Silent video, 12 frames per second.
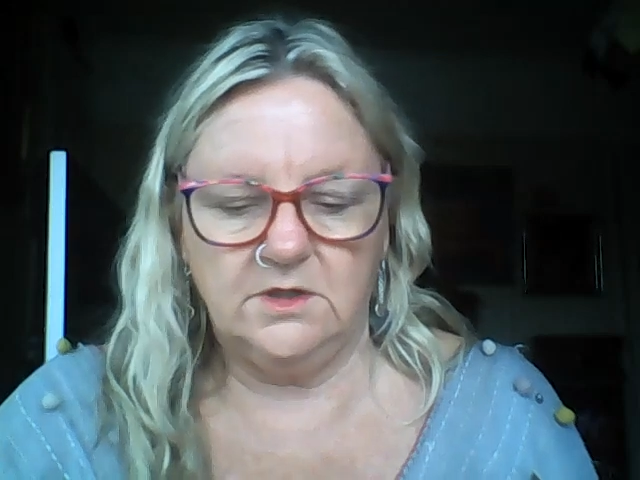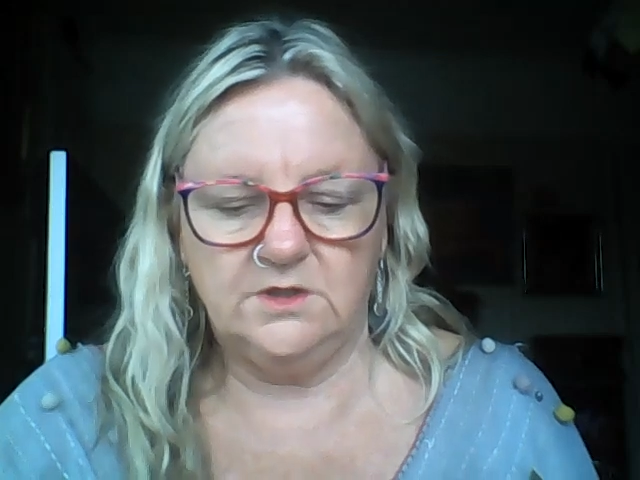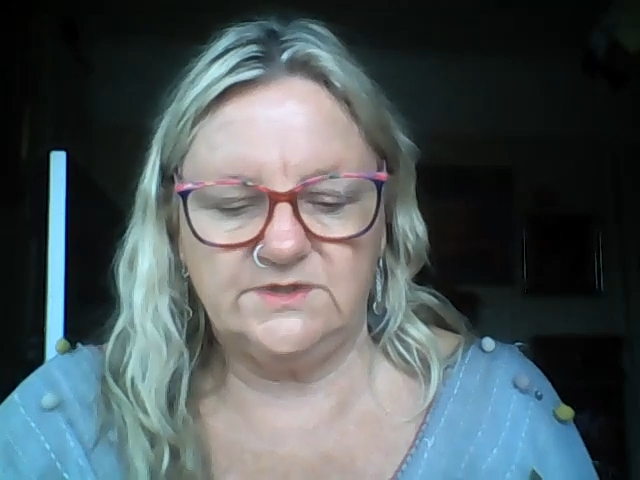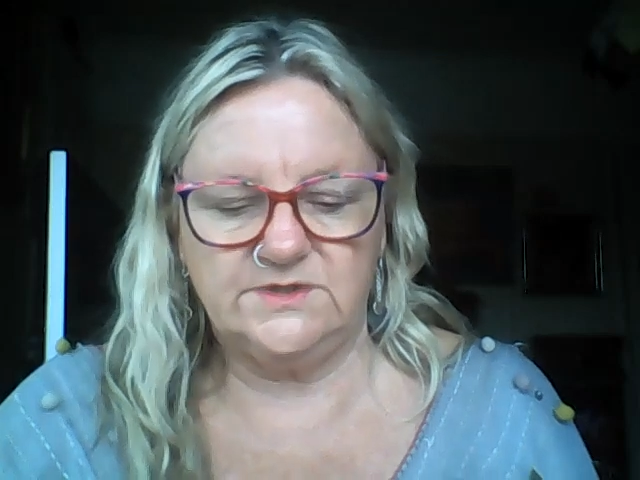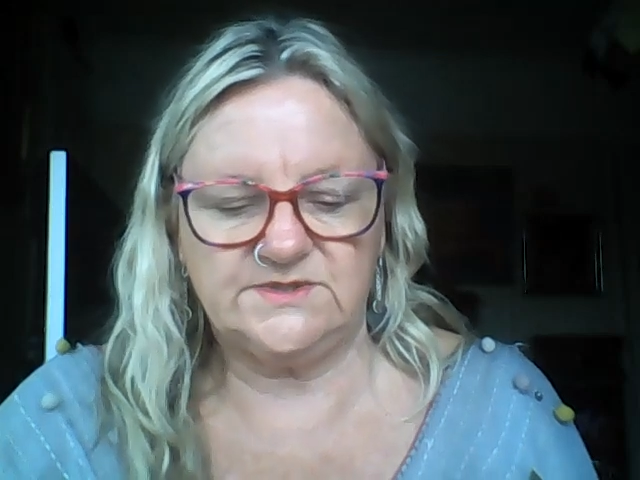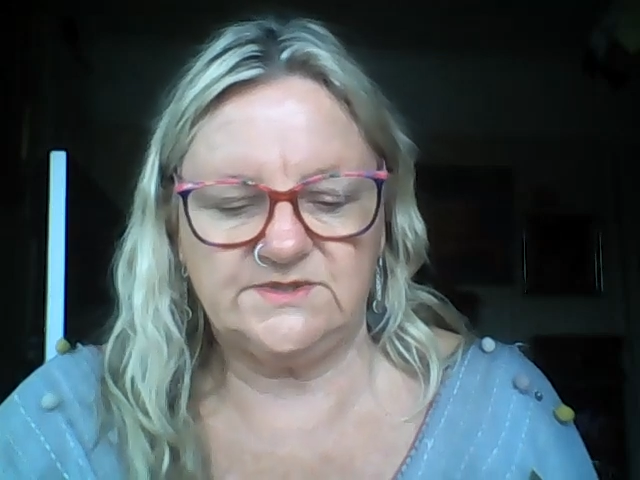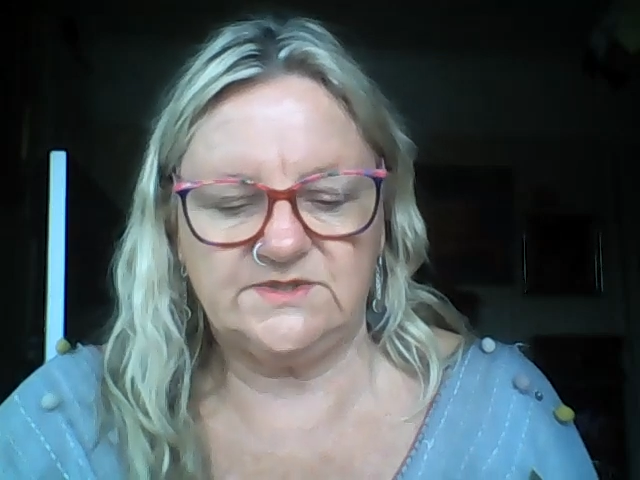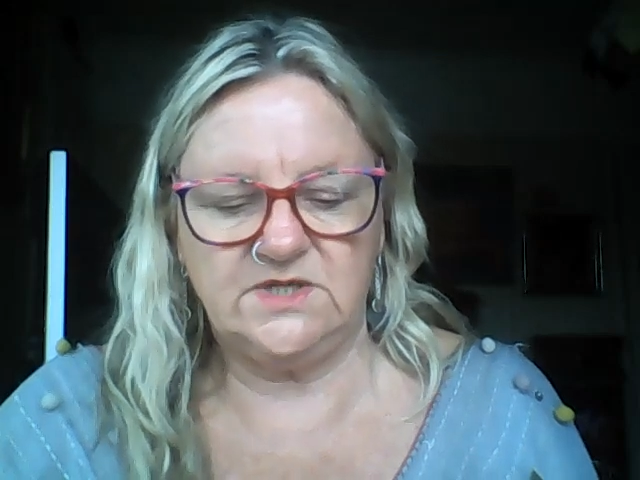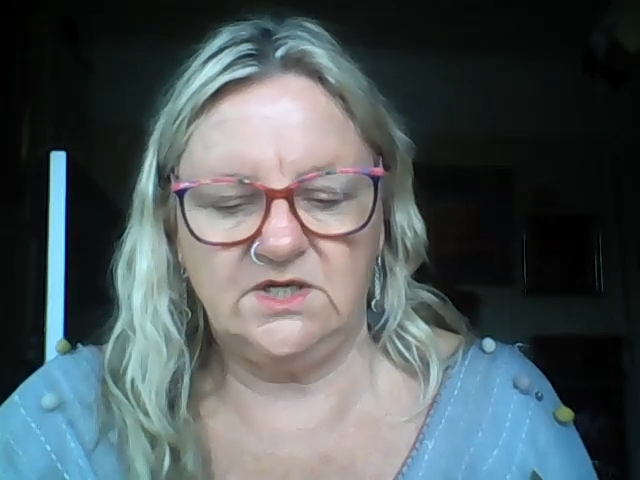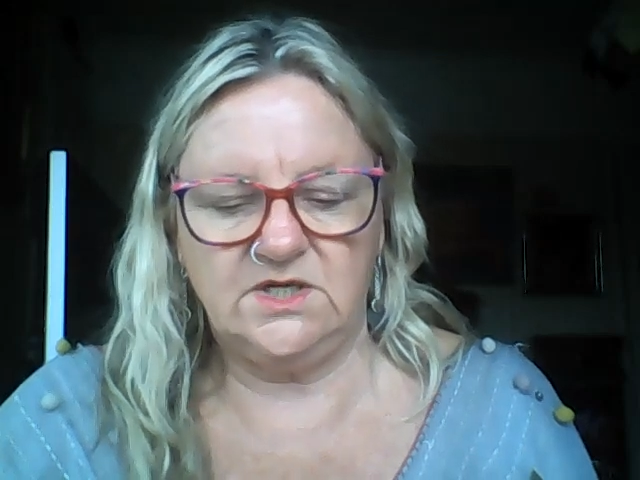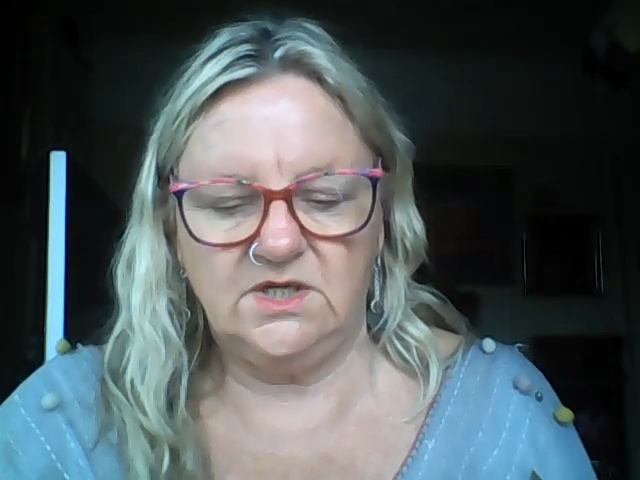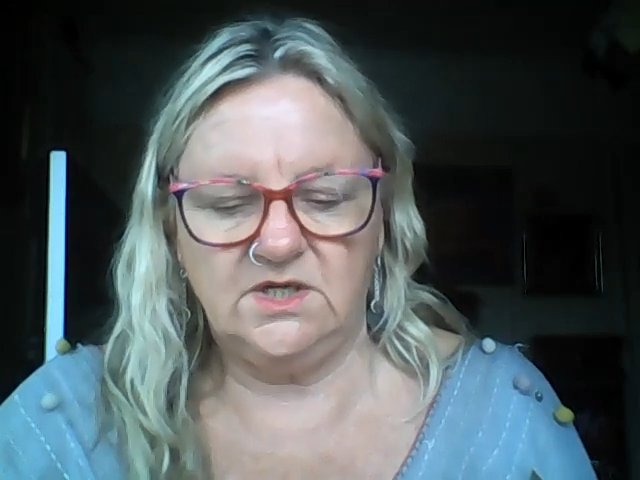to
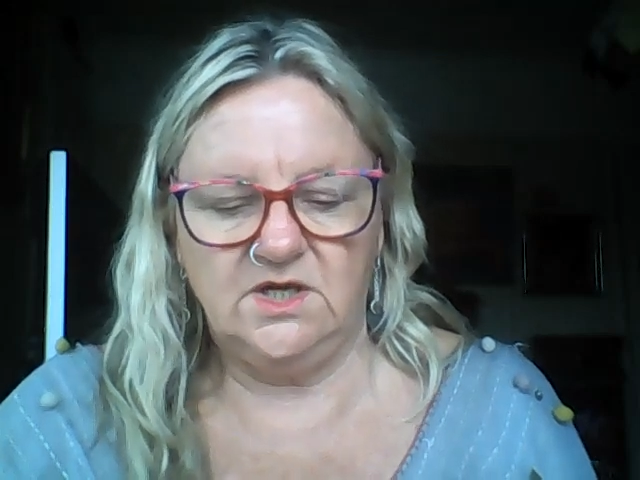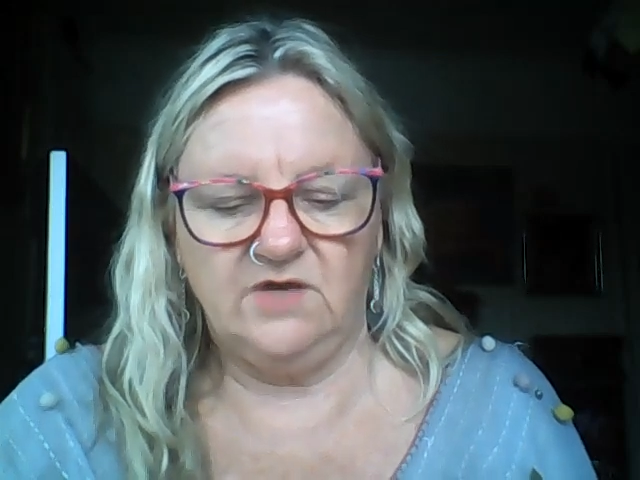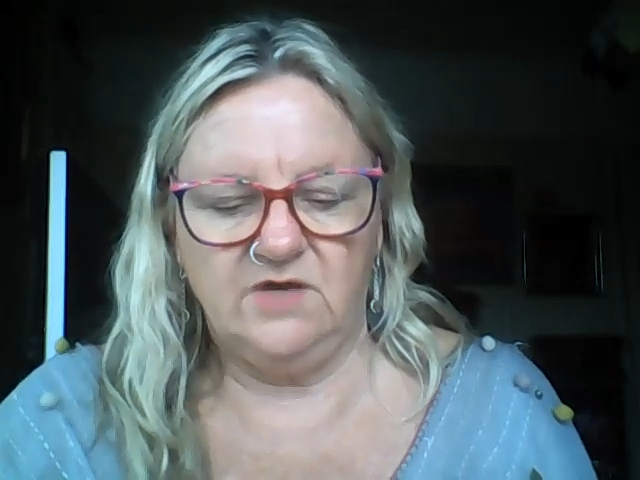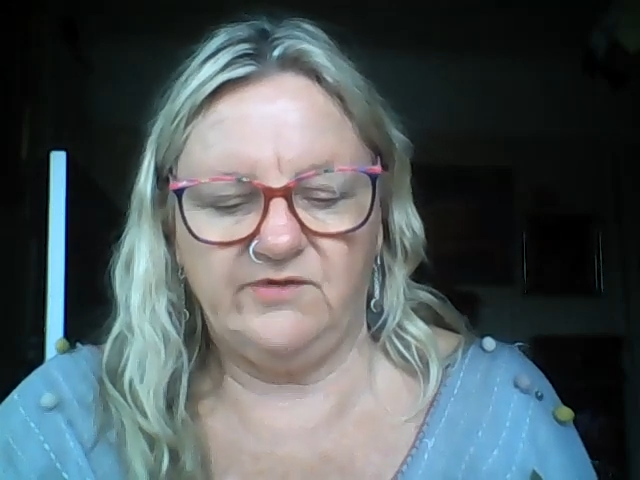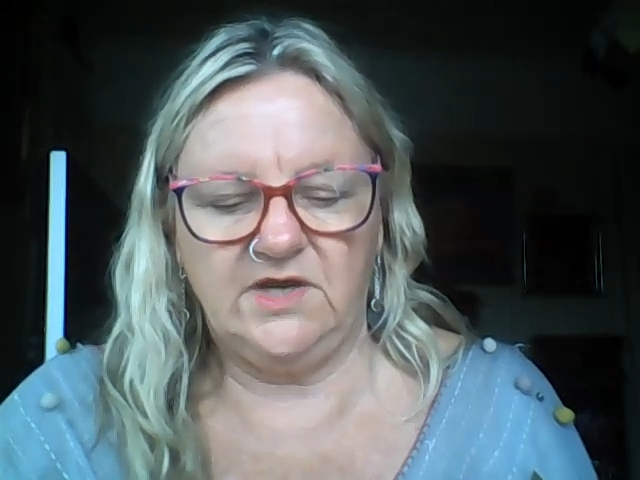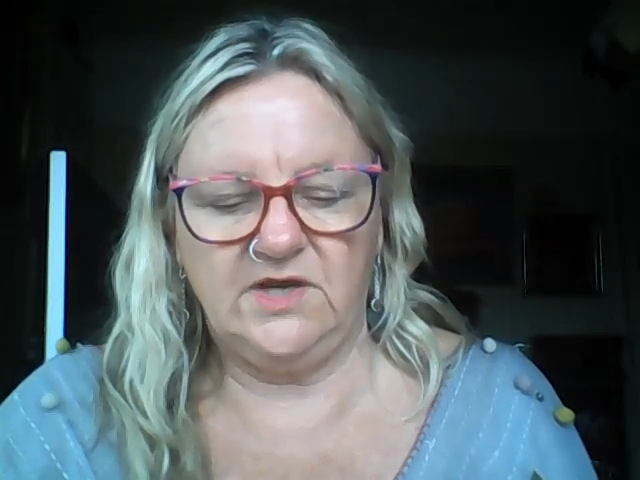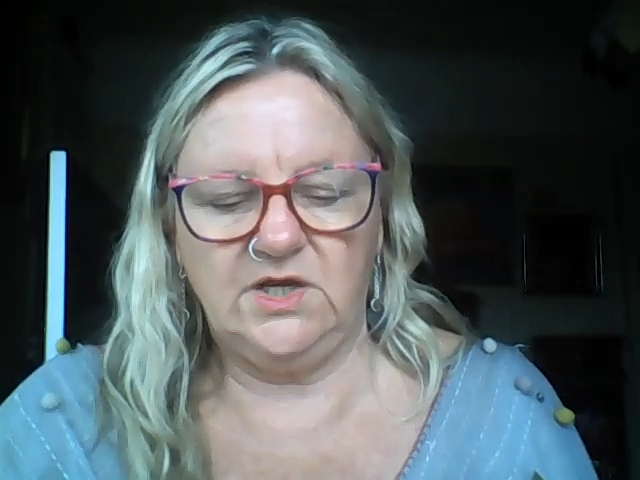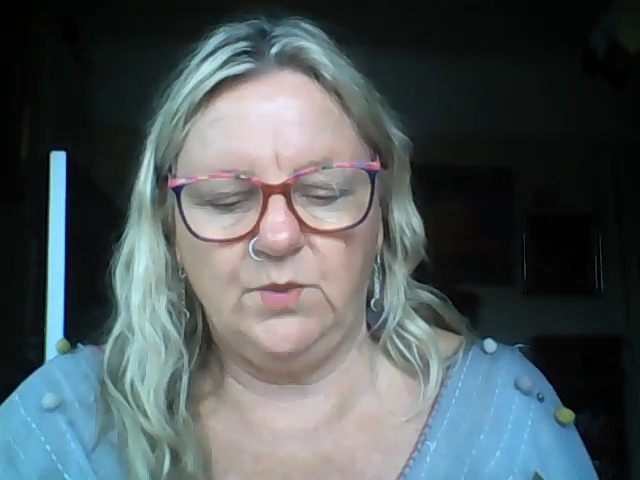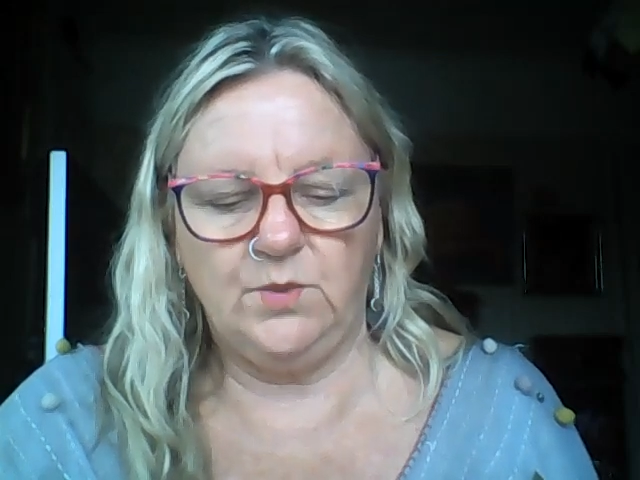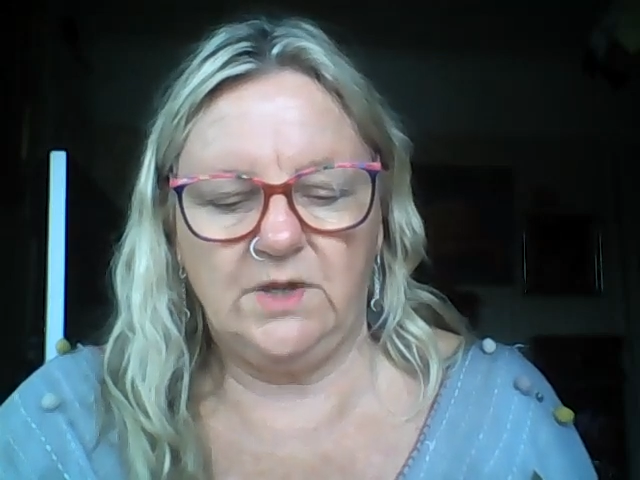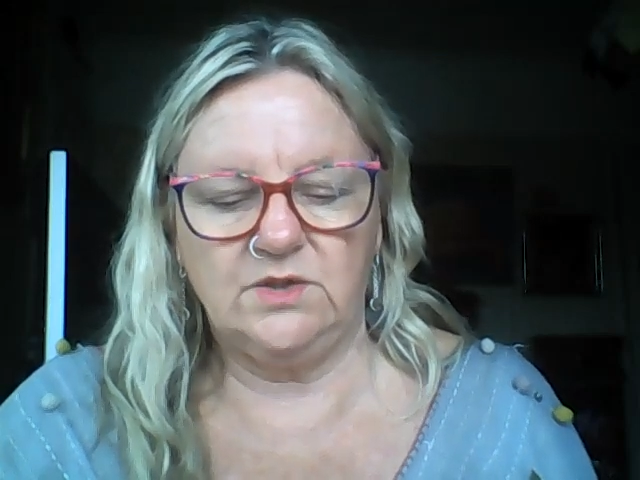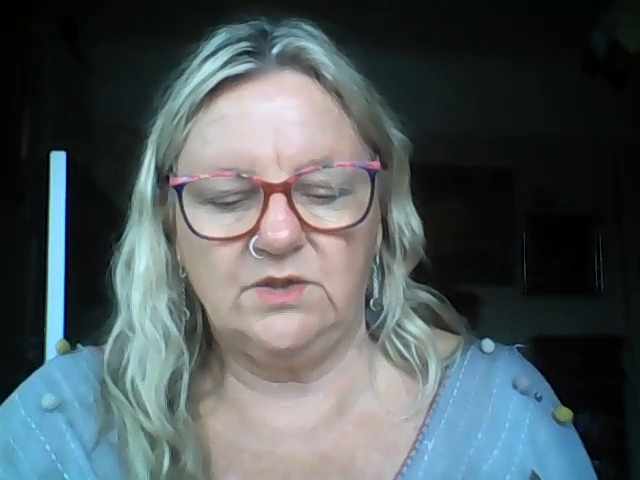see if
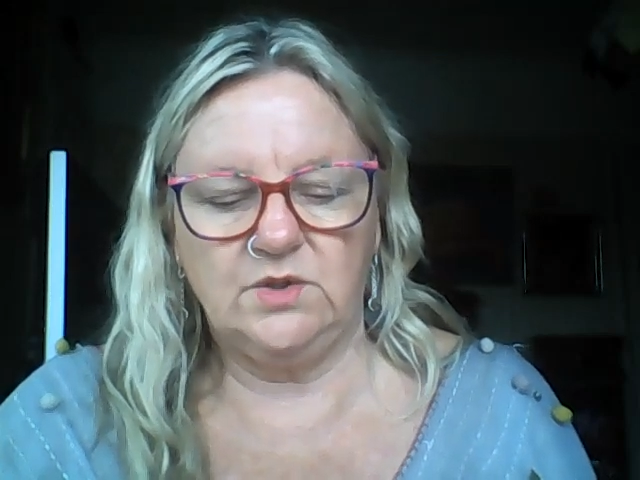anyone